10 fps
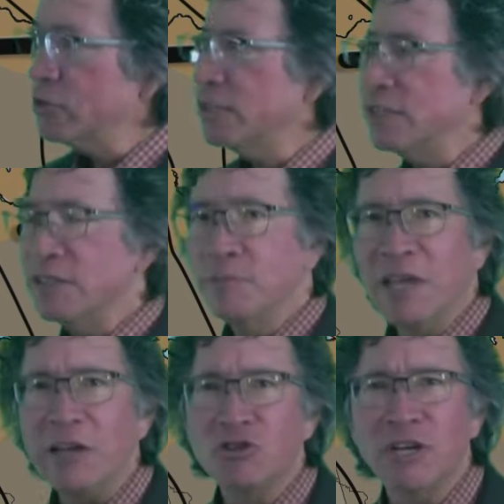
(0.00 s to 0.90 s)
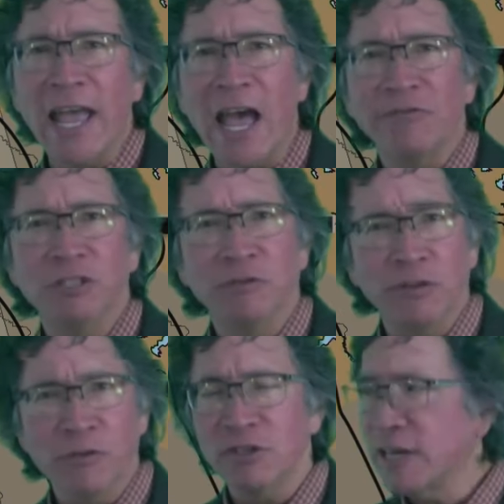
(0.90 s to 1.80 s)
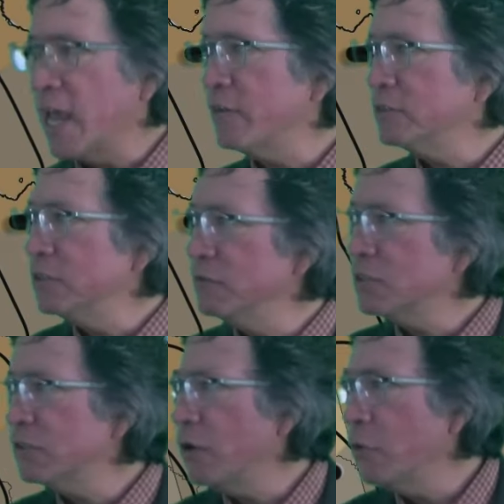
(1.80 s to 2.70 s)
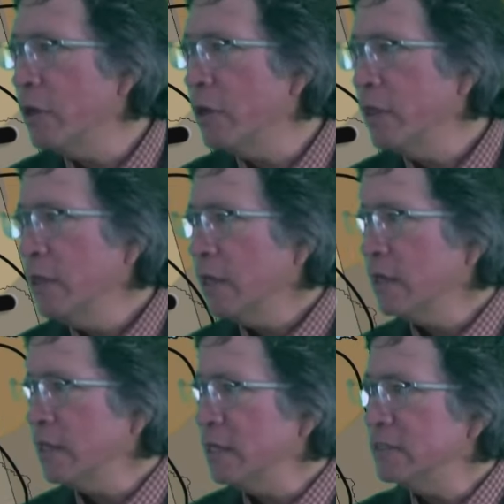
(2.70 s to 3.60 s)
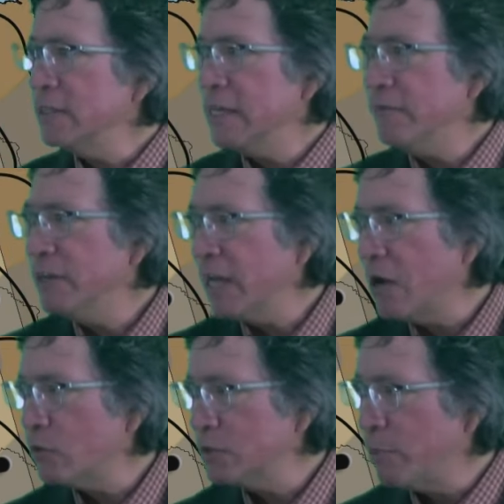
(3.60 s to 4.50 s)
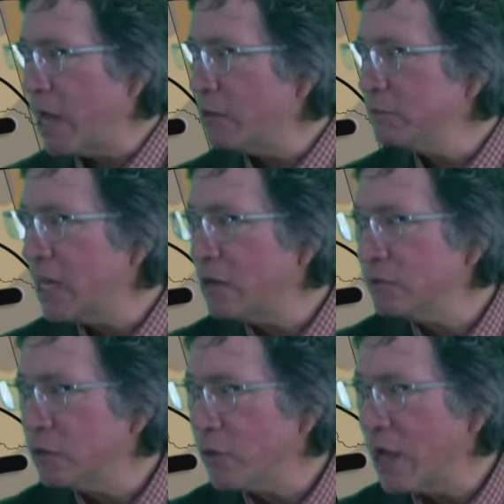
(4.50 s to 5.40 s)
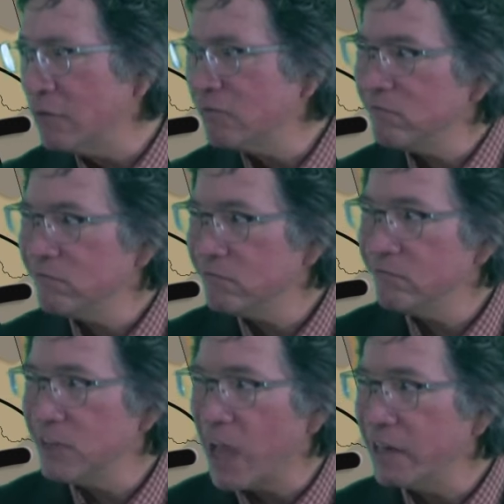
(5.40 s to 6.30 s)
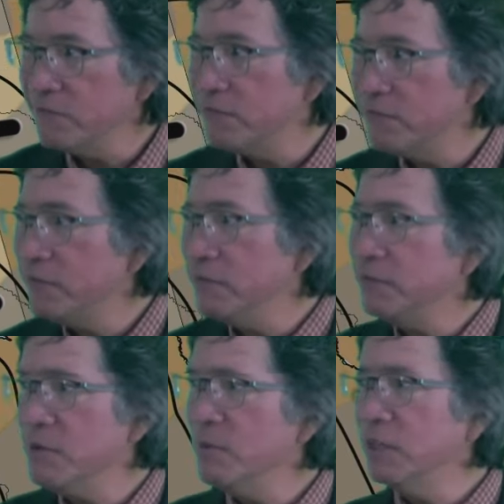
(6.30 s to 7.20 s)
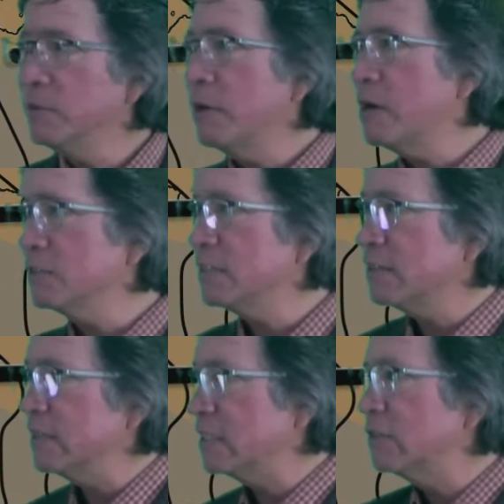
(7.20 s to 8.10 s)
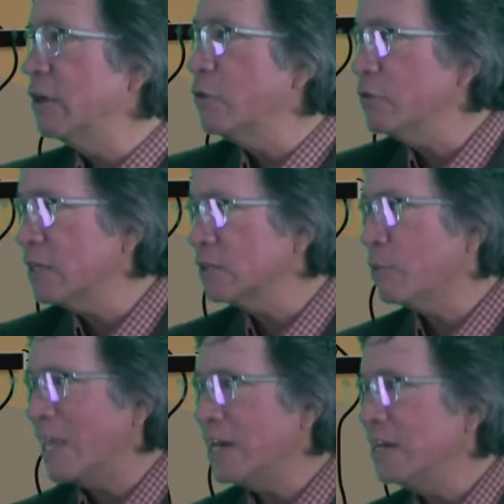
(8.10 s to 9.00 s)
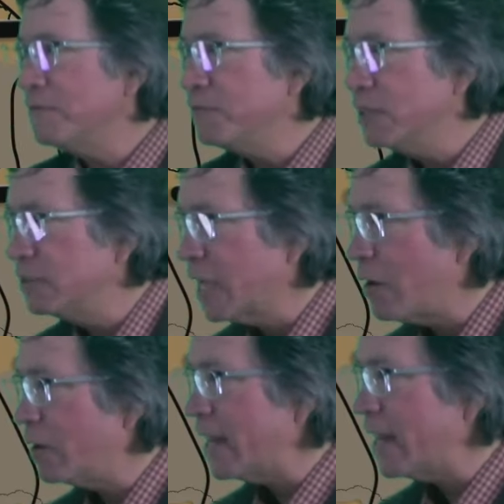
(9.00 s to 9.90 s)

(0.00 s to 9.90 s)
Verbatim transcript: system yesterday afternoon, Thursday afternoon. This low uh, into the evening hours bombed out around 950 millibars. This low is beginning to fill now at